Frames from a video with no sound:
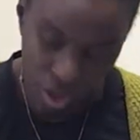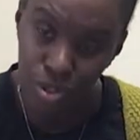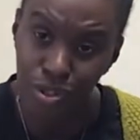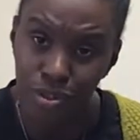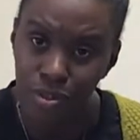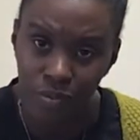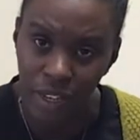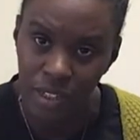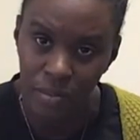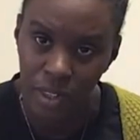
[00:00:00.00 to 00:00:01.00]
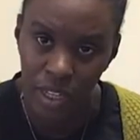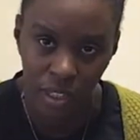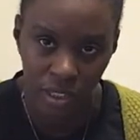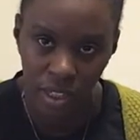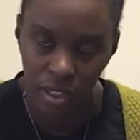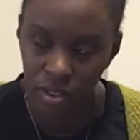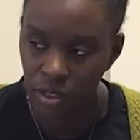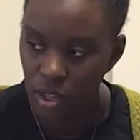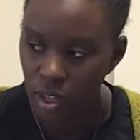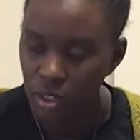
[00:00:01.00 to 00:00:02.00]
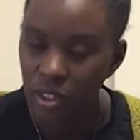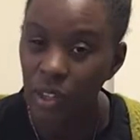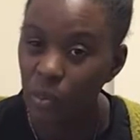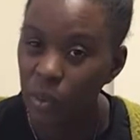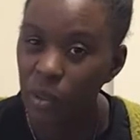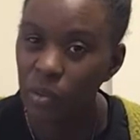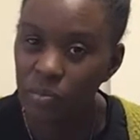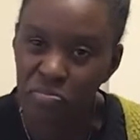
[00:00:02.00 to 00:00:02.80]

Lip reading: choose random things, and they will